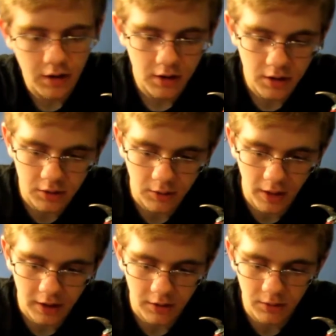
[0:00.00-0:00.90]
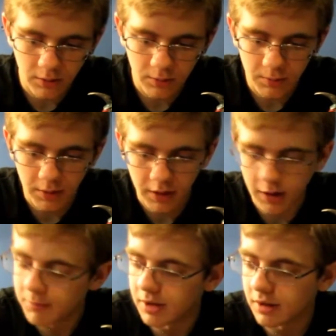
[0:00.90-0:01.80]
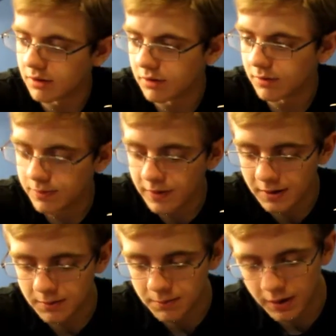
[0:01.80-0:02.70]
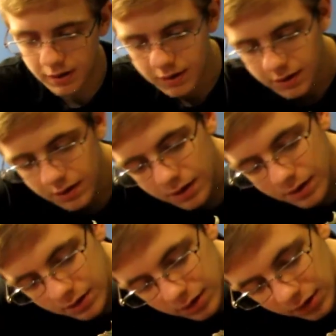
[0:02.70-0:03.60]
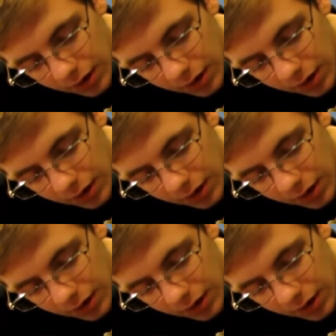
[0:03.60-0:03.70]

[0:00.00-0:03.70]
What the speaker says: Could do that too, but I mean that doesn't fit, but you know.